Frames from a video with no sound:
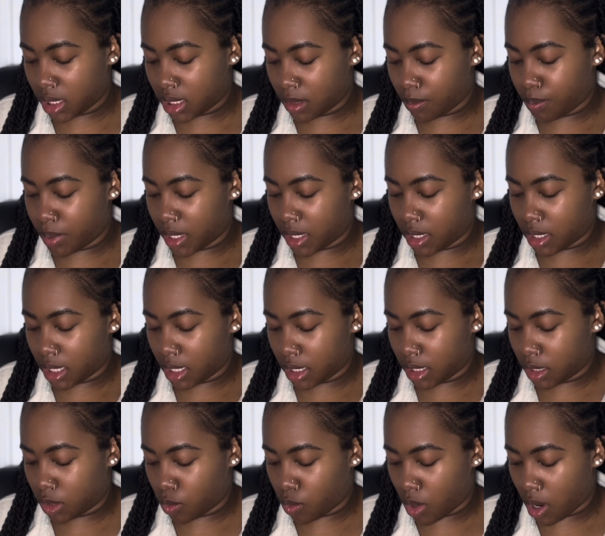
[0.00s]
to put
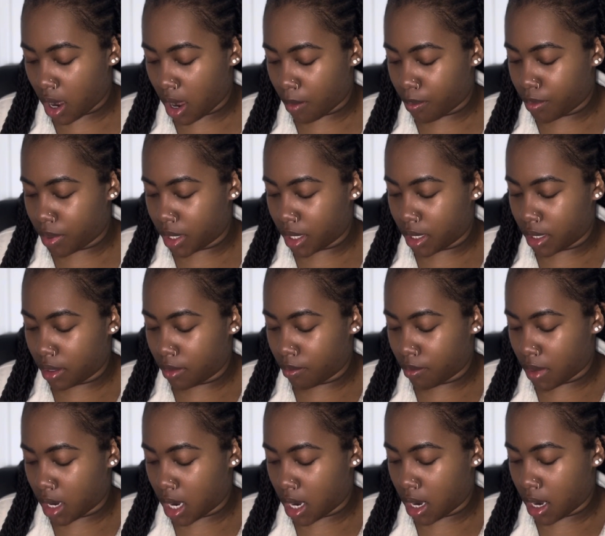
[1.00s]
this where I put
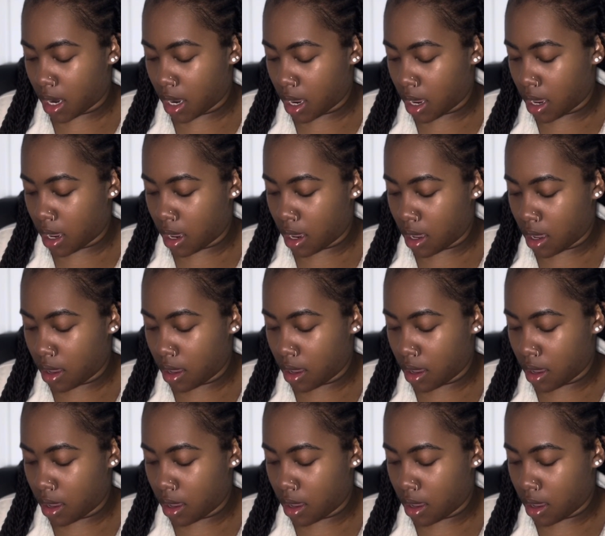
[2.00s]
my